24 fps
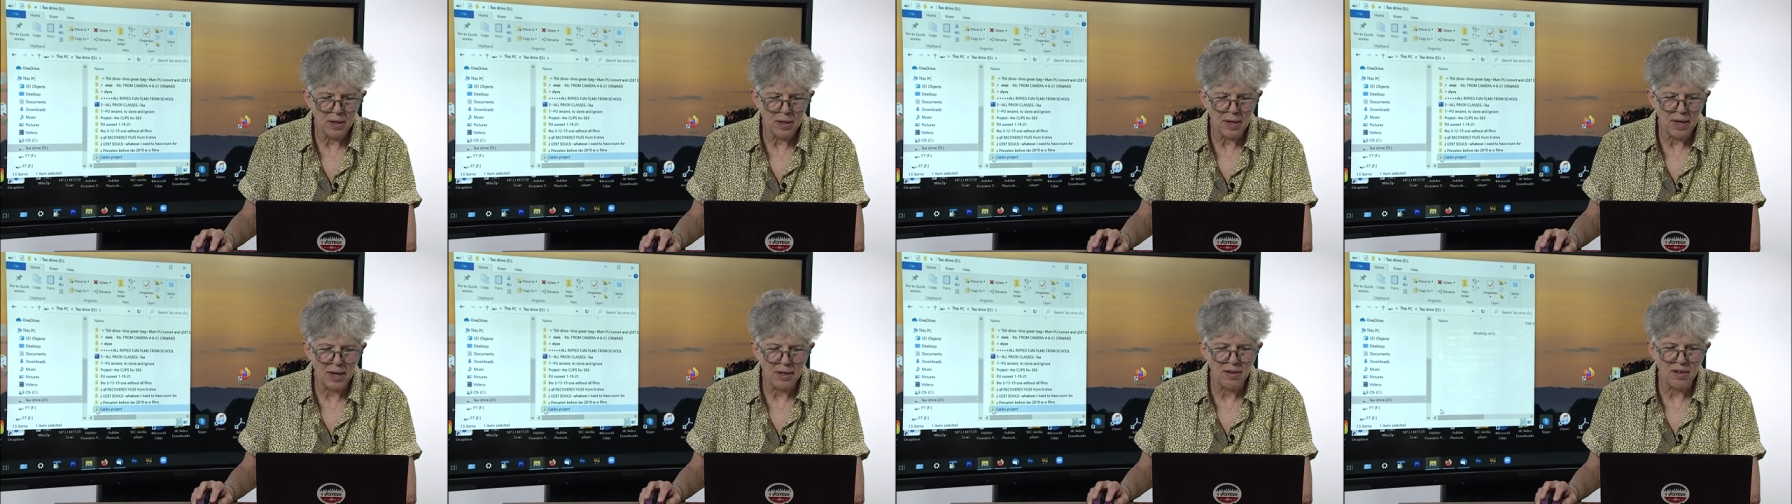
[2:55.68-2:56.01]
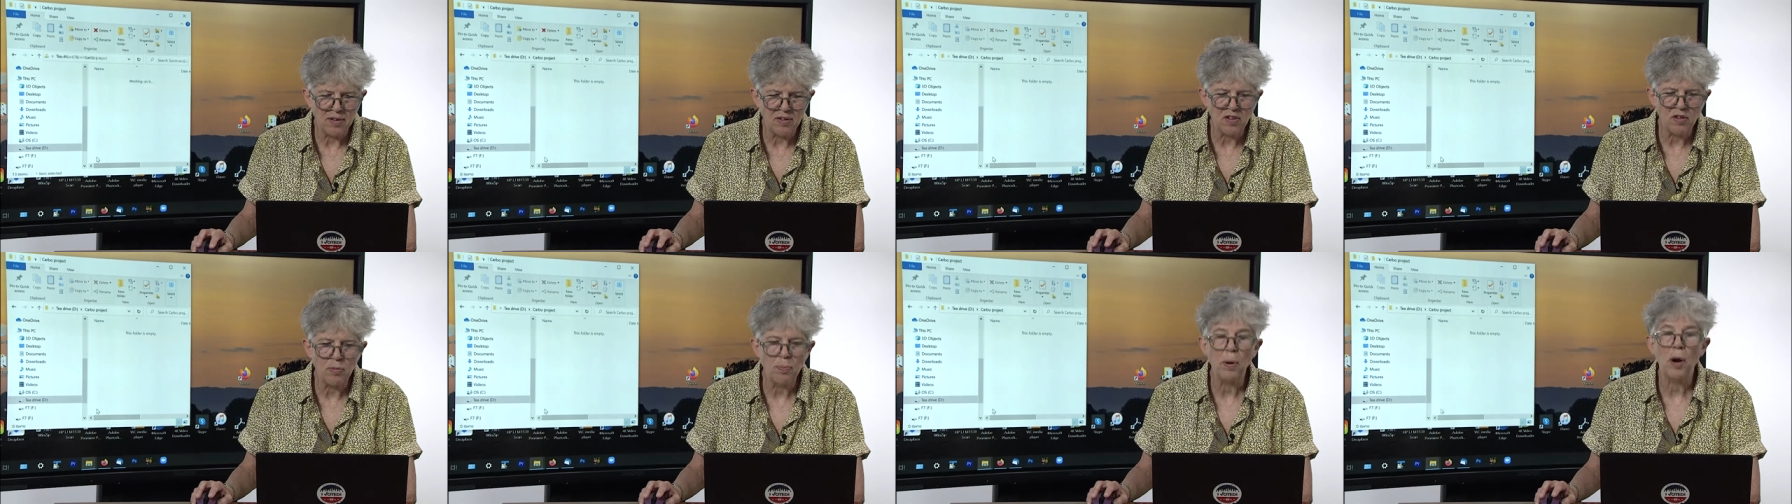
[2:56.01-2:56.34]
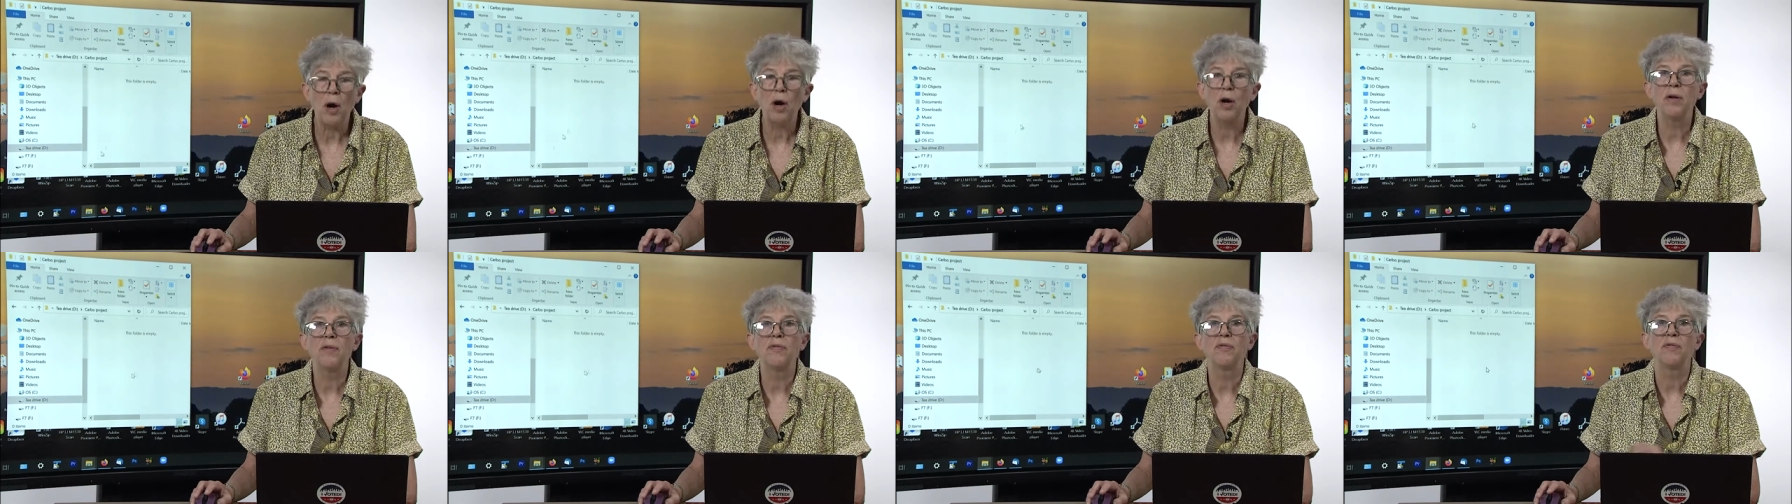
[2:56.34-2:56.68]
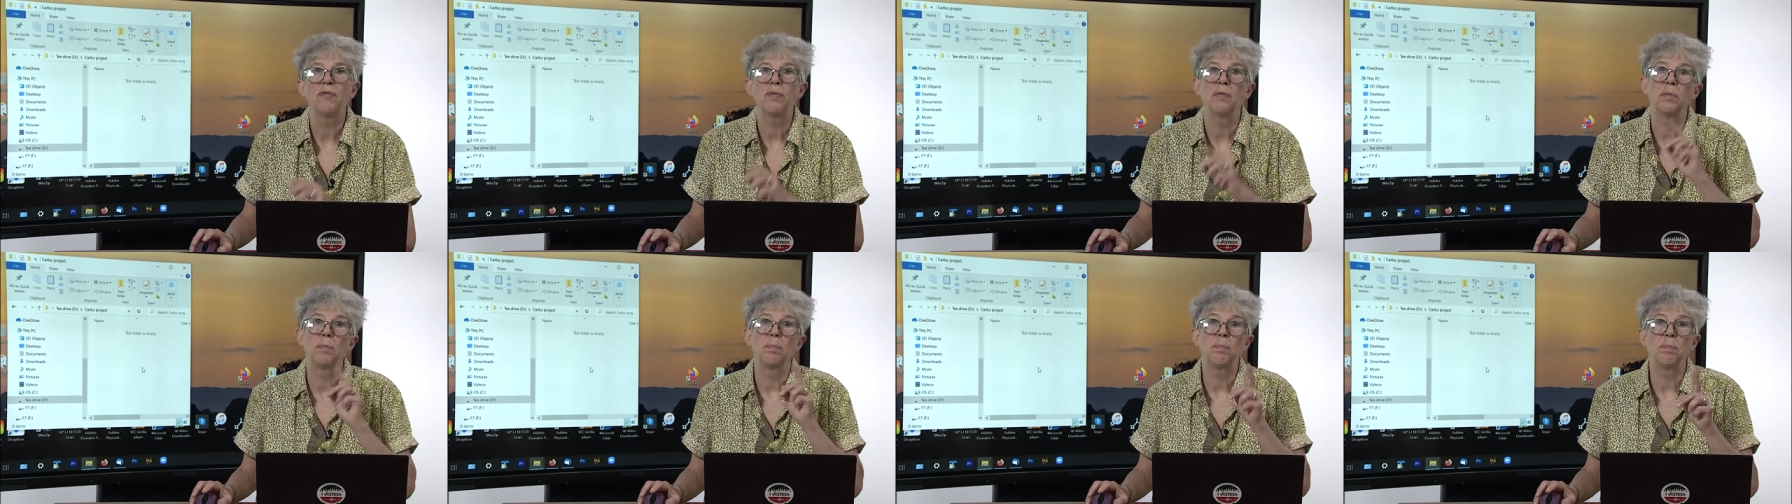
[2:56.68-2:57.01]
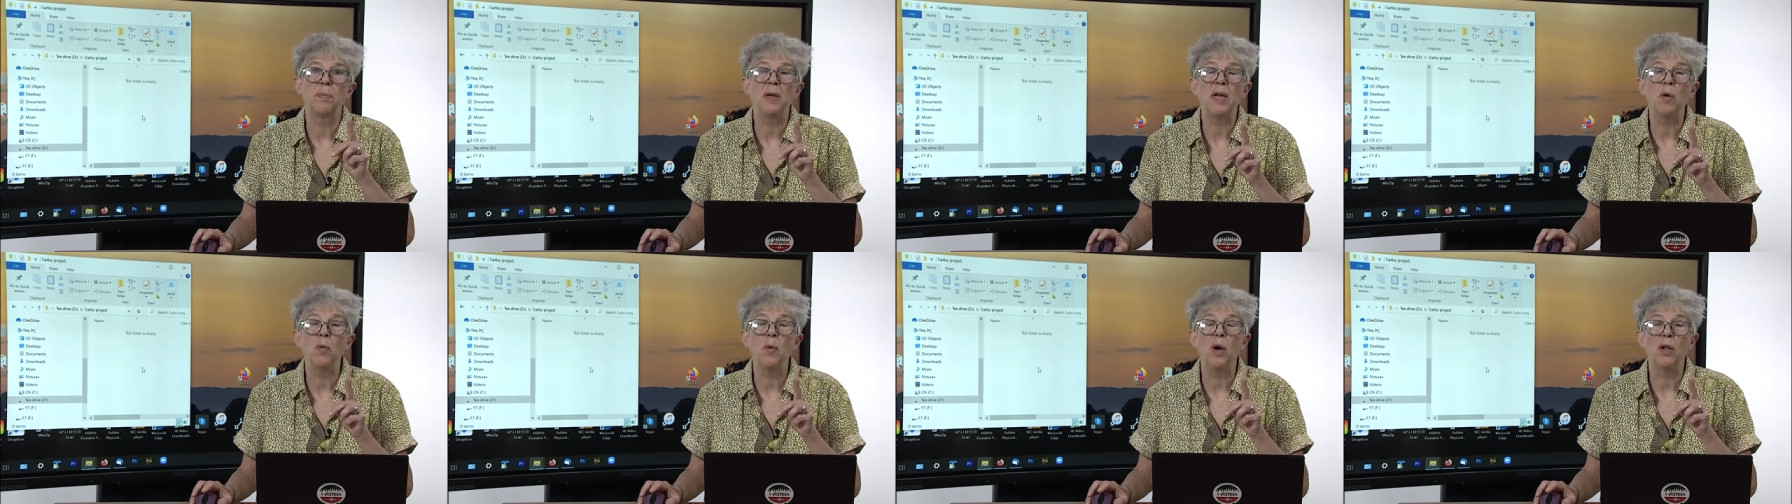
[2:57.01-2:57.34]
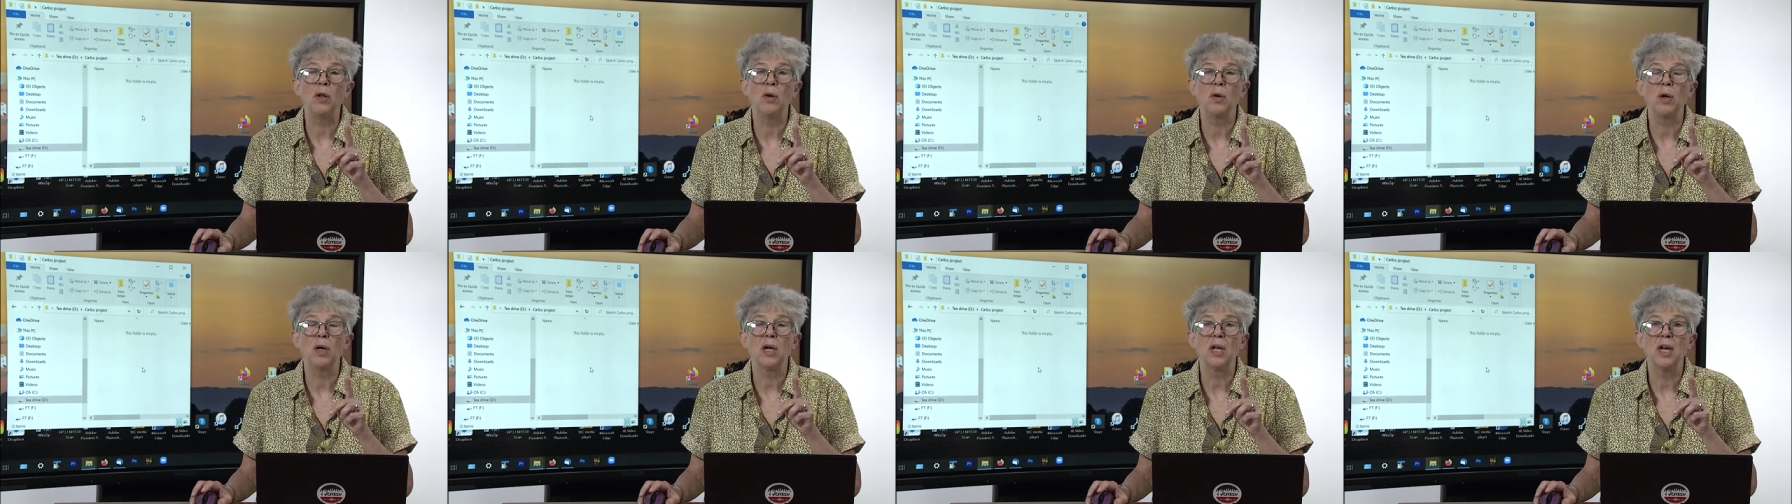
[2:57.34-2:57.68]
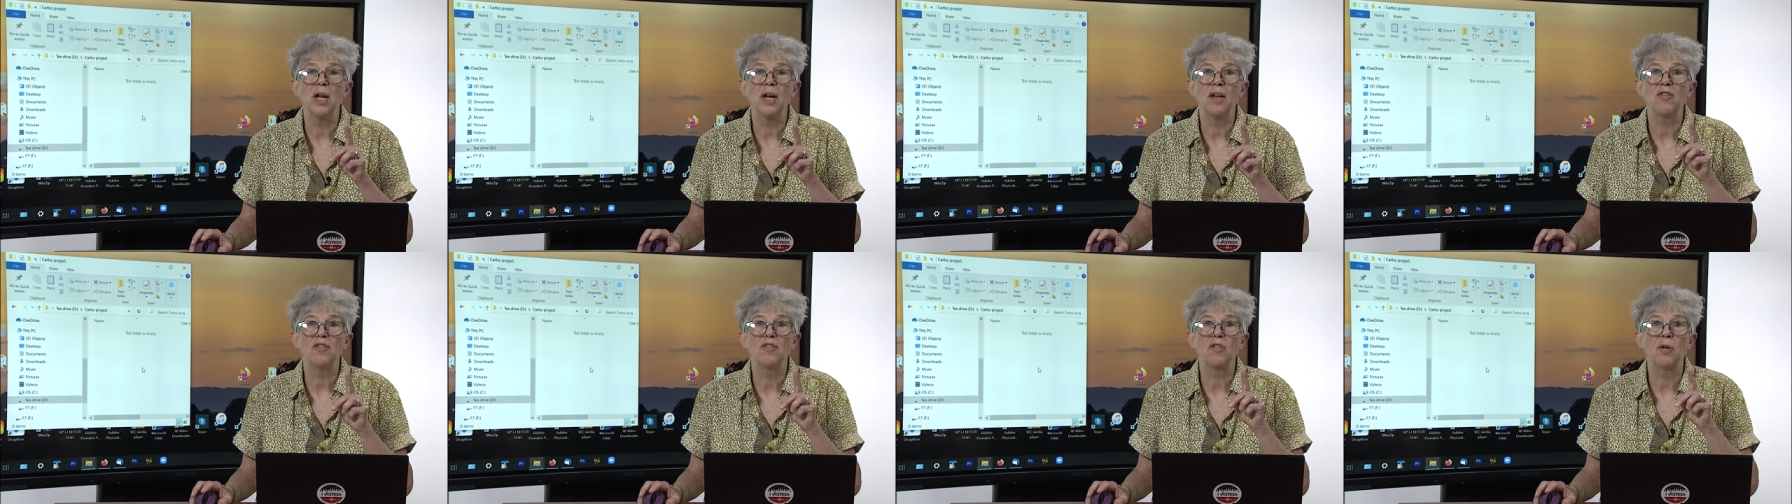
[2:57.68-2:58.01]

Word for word: and this is part of being well organized,